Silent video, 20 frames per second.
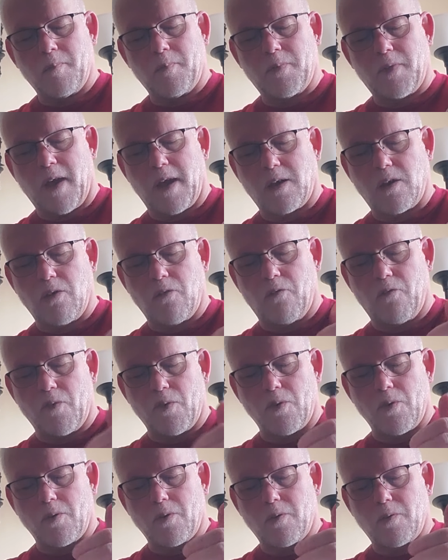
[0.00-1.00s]
Thank you
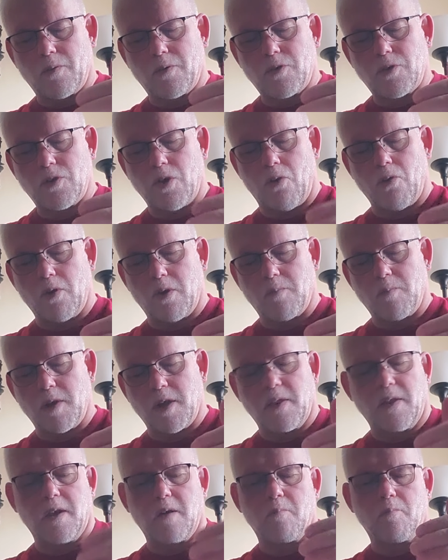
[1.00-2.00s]
for showing
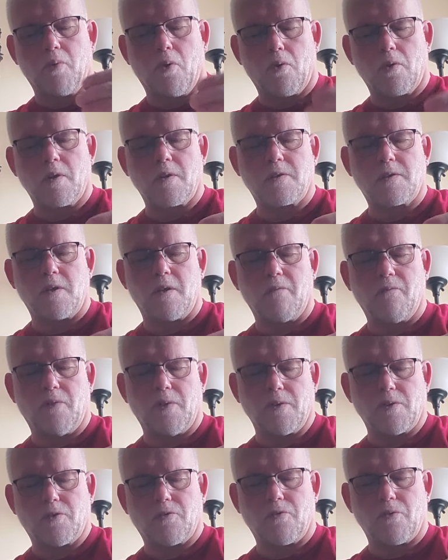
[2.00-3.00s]
me the importance of
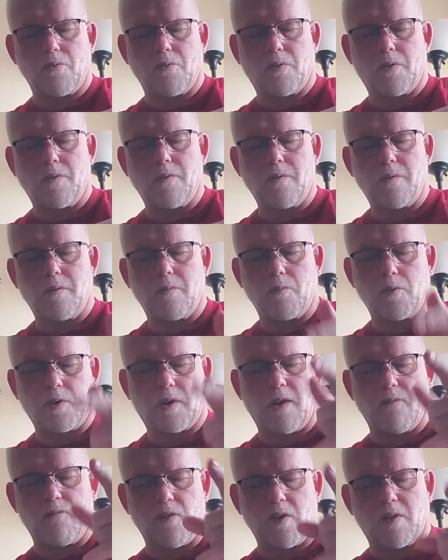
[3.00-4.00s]
this truth. And we'll
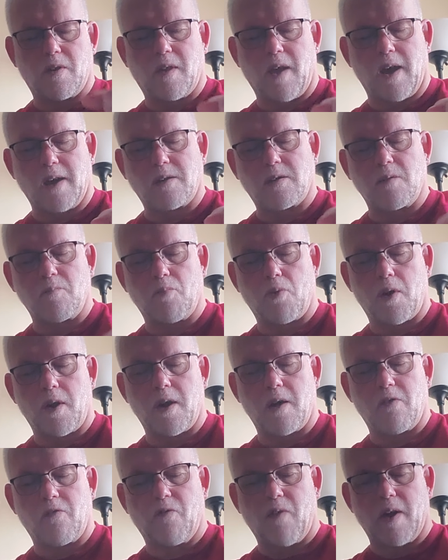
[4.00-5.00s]
give you thanks and
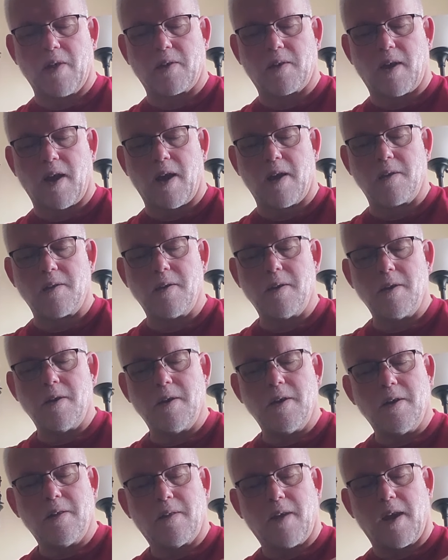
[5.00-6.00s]
praise, Father God.
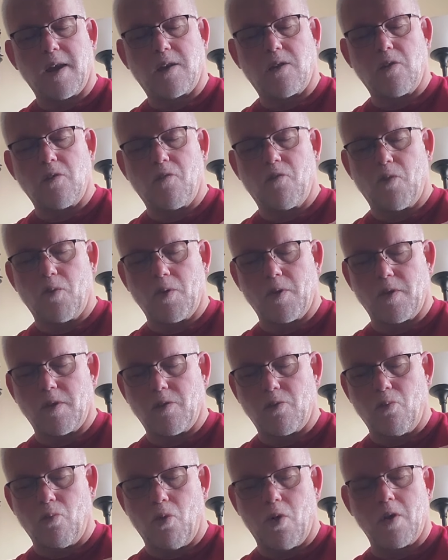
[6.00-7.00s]
Thank you for
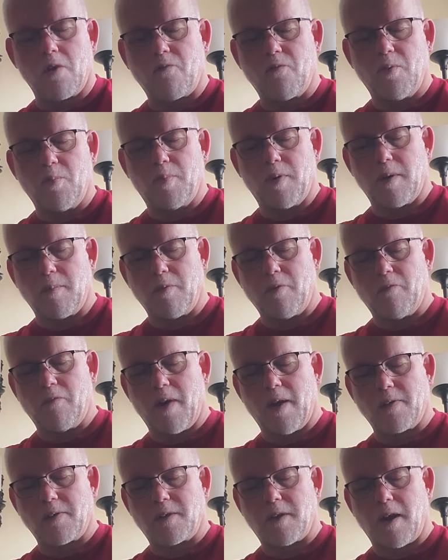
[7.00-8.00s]
these wonderful people,
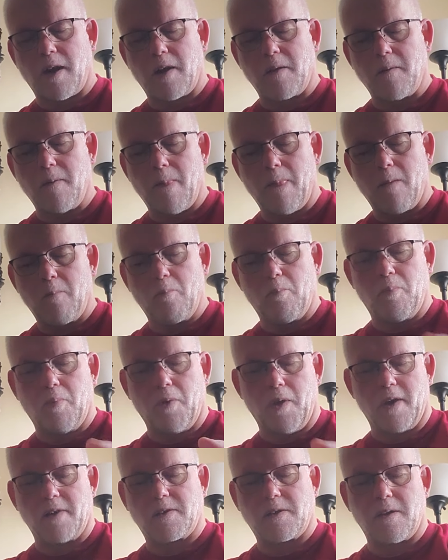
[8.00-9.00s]
Father God.
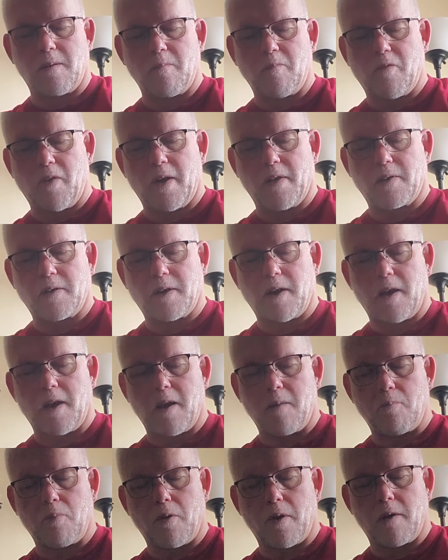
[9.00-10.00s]
Bless them, Father God,
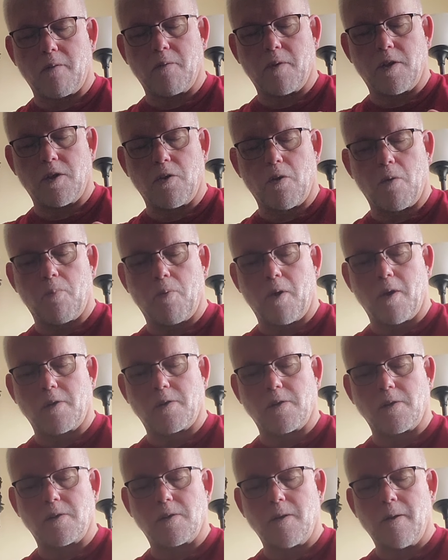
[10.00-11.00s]
I pray with your
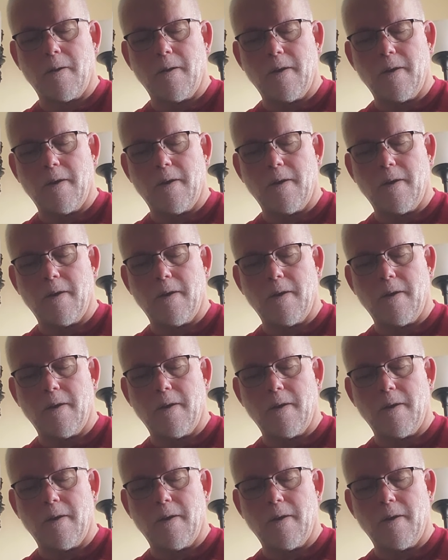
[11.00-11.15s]
presence.